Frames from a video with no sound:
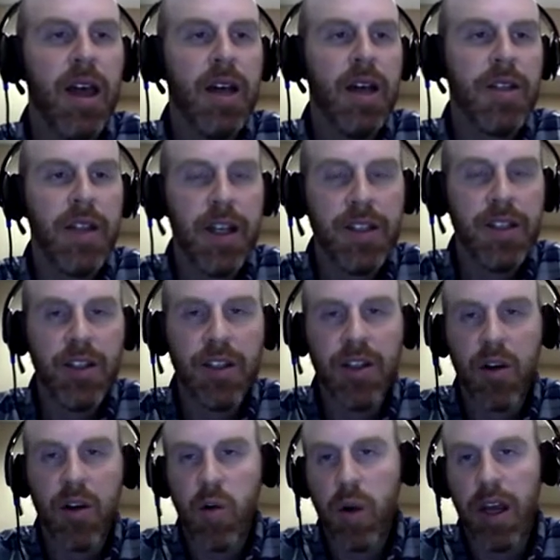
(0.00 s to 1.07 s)
So that's just
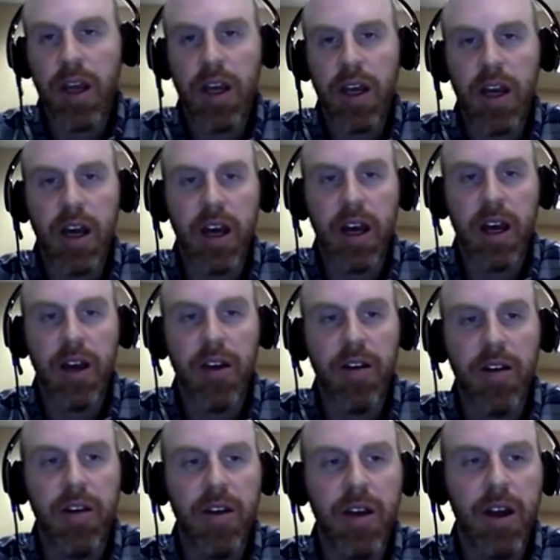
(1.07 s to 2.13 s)
a quick
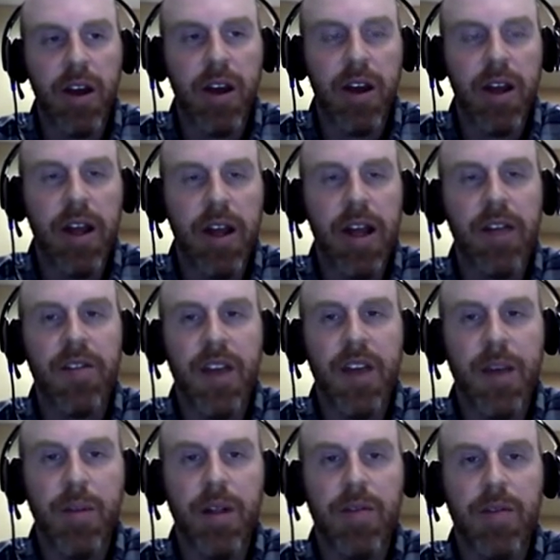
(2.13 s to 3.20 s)

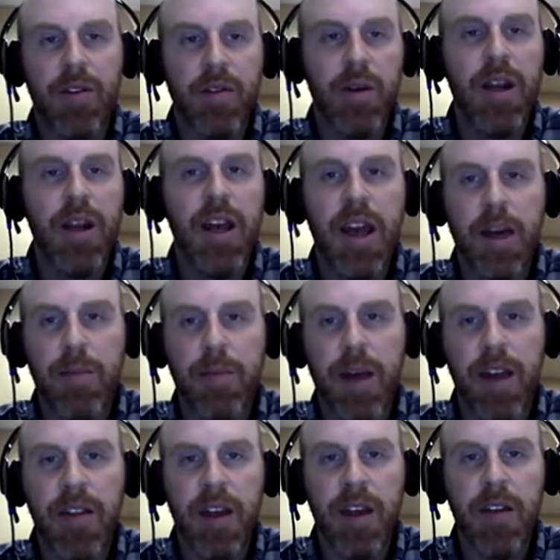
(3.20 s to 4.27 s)
example of a screening
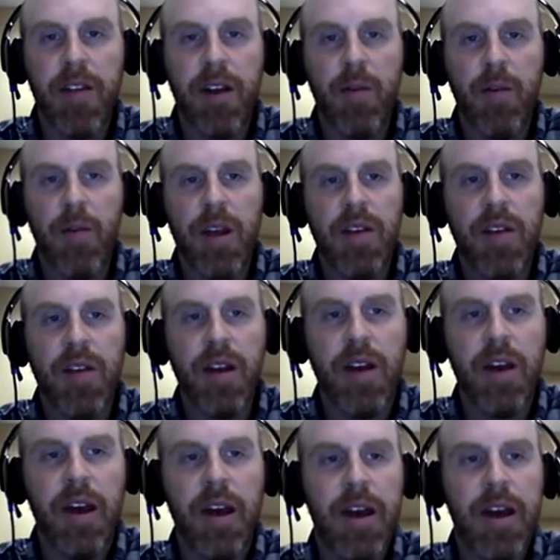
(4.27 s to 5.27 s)
campaign that we did.